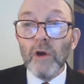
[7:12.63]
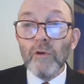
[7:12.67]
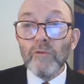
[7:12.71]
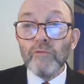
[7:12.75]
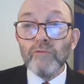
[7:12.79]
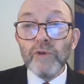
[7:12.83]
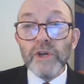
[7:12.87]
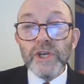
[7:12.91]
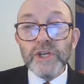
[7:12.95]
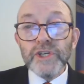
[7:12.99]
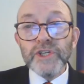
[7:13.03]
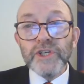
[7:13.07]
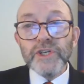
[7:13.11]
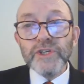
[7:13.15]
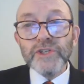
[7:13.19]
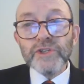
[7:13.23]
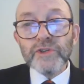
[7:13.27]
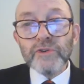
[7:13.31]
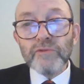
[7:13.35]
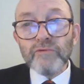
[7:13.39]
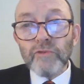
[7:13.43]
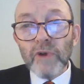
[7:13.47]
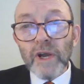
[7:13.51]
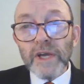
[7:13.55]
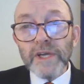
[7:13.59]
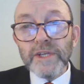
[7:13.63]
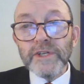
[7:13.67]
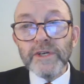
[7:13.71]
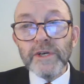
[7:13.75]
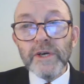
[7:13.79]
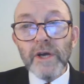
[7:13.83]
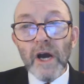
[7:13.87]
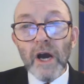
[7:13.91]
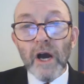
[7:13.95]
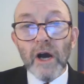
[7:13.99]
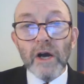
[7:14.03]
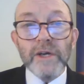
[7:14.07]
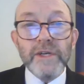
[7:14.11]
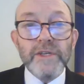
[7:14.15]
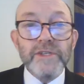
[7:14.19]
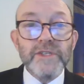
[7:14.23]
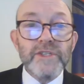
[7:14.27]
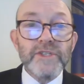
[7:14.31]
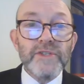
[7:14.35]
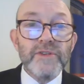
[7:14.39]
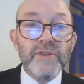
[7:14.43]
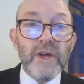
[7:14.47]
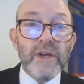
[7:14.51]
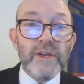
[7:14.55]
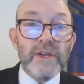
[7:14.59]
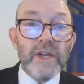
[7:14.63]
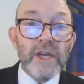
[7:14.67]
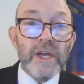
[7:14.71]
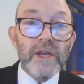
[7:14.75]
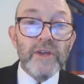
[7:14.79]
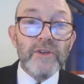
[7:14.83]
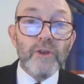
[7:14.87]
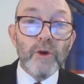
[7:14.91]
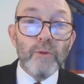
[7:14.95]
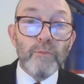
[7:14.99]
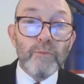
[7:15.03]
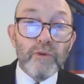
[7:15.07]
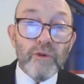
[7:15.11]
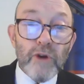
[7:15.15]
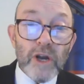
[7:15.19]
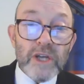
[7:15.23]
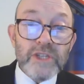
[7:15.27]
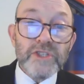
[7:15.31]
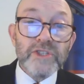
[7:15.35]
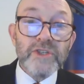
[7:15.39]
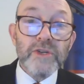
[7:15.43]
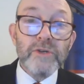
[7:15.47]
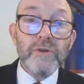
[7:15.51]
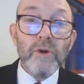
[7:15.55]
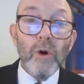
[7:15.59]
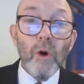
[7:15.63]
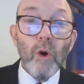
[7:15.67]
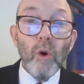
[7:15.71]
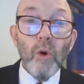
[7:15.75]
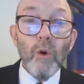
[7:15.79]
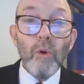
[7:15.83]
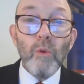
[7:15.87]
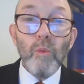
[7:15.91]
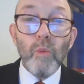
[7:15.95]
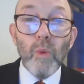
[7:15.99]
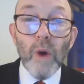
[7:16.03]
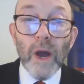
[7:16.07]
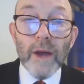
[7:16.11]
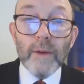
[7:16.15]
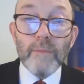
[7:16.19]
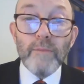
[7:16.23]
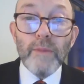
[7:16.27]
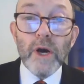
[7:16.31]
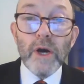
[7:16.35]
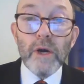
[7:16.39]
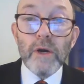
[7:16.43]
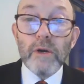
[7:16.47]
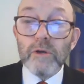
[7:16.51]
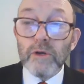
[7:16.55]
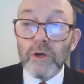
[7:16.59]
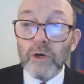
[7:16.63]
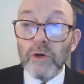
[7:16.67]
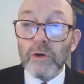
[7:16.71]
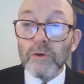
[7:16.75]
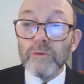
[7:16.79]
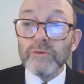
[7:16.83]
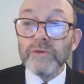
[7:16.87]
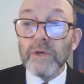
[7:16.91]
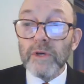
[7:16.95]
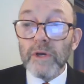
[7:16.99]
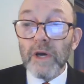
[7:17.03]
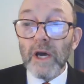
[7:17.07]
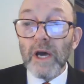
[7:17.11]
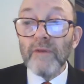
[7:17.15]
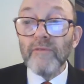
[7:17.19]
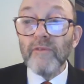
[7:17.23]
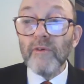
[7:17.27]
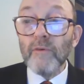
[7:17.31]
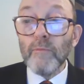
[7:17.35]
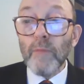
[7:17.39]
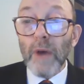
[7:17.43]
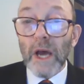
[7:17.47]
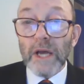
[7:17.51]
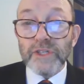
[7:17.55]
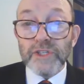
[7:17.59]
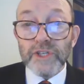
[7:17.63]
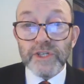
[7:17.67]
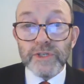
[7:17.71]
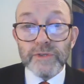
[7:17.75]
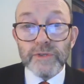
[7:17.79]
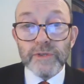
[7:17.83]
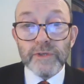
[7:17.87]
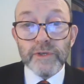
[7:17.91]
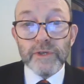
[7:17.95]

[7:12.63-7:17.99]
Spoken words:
reaches greater heights than either Preston or Webb could have imagined.